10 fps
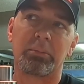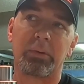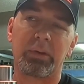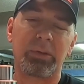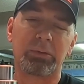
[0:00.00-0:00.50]

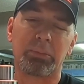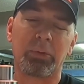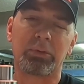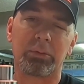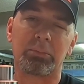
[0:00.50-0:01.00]
He does
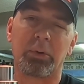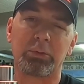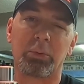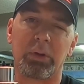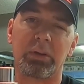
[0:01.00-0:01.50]
most of
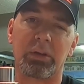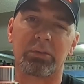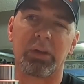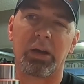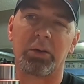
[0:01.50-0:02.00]
what he does
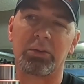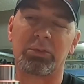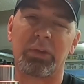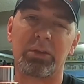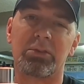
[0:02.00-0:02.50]
now is
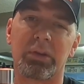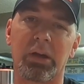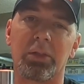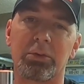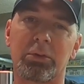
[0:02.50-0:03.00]
teaching
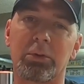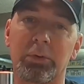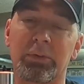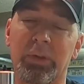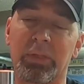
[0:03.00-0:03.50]
other
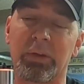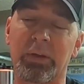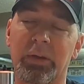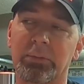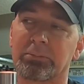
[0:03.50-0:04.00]
tuners, I
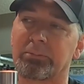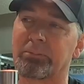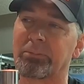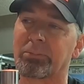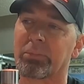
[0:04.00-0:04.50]
think.
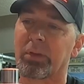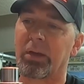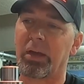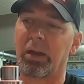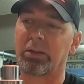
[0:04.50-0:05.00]

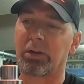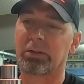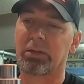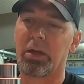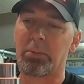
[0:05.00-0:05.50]
And I
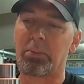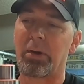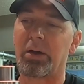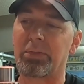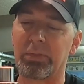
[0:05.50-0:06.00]
talked to him
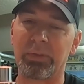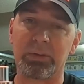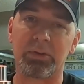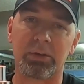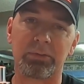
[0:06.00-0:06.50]
about the
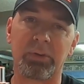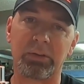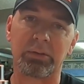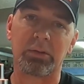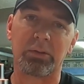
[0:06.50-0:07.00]
injector
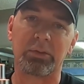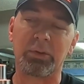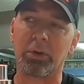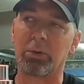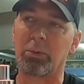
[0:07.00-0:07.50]
phasing. Does he
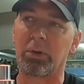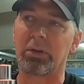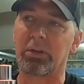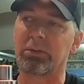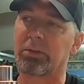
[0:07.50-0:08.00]
know what
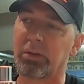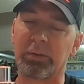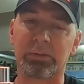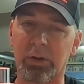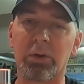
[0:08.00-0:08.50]
it is? And
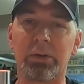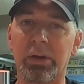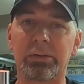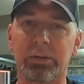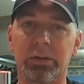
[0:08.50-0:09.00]
he said, oh yeah,
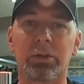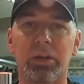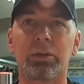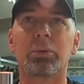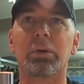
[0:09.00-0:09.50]

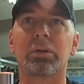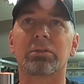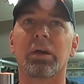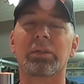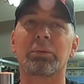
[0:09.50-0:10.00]
he knew
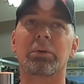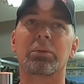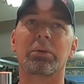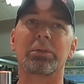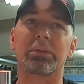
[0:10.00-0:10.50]
exactly what it
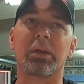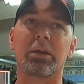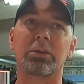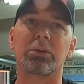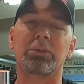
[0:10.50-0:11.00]
was and how
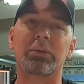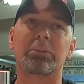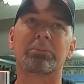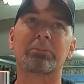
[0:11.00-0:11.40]
to use it.